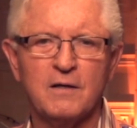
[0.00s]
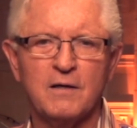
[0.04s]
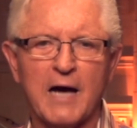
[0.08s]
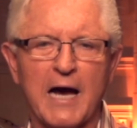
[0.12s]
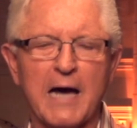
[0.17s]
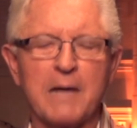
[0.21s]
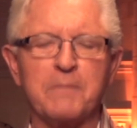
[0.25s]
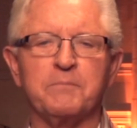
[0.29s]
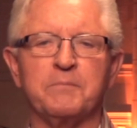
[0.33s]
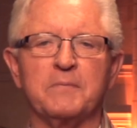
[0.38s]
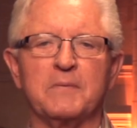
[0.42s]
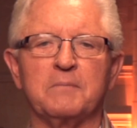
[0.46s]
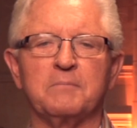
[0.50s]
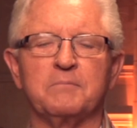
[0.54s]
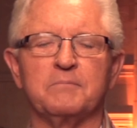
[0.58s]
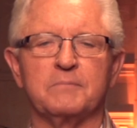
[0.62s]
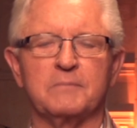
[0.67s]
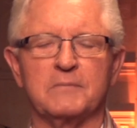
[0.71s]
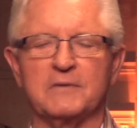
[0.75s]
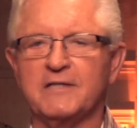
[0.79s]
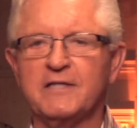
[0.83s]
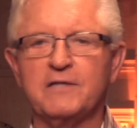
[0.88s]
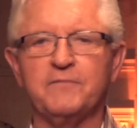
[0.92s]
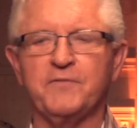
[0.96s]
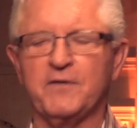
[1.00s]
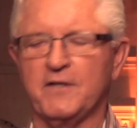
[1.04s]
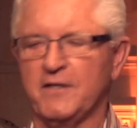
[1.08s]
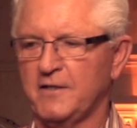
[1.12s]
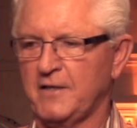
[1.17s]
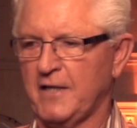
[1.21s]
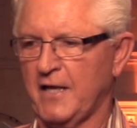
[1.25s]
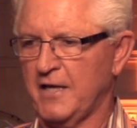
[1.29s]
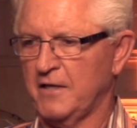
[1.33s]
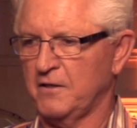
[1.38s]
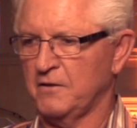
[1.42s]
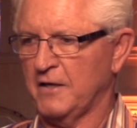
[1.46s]
I'm
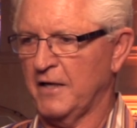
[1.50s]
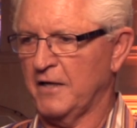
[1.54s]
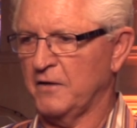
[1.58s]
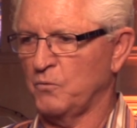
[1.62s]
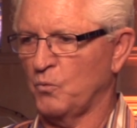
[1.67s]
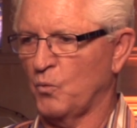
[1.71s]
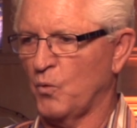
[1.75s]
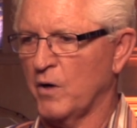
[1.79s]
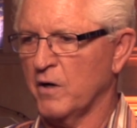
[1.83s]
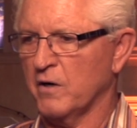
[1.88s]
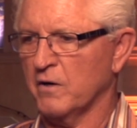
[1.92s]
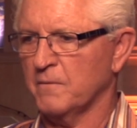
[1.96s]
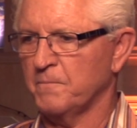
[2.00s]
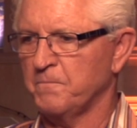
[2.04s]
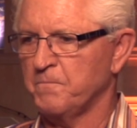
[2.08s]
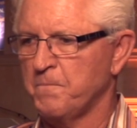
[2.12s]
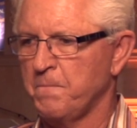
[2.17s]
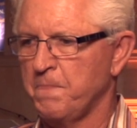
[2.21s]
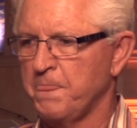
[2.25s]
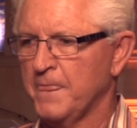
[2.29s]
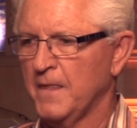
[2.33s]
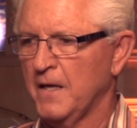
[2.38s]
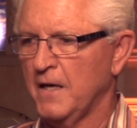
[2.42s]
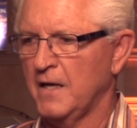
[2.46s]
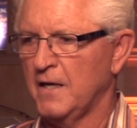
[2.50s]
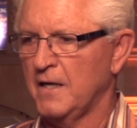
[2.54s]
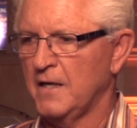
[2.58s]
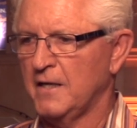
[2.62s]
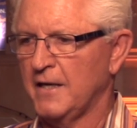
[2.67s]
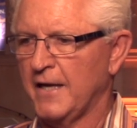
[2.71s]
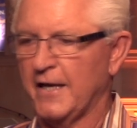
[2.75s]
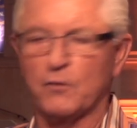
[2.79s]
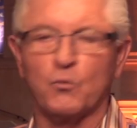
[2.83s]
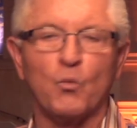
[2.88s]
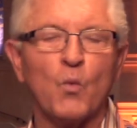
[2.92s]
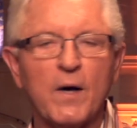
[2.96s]
living and where
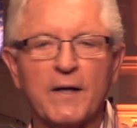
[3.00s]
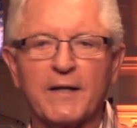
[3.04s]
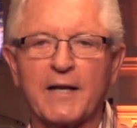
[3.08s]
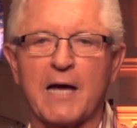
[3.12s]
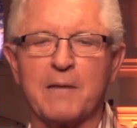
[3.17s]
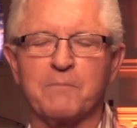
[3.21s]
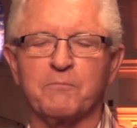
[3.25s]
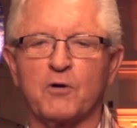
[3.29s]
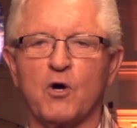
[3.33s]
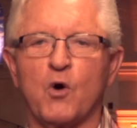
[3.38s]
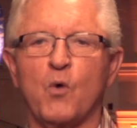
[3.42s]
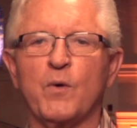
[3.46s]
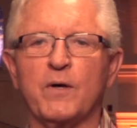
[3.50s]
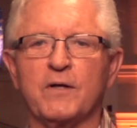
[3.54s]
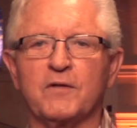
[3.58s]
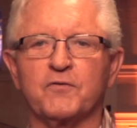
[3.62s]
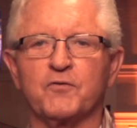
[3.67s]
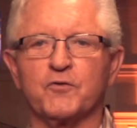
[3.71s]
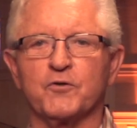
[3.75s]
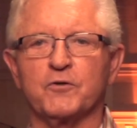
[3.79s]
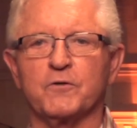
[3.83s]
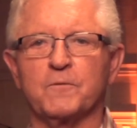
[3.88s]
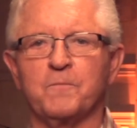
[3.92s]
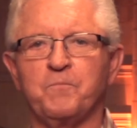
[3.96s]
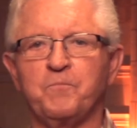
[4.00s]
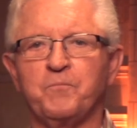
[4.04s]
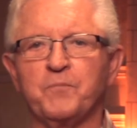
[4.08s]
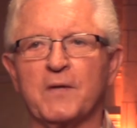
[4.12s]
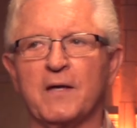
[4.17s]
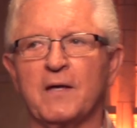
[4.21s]
and what I'm going through.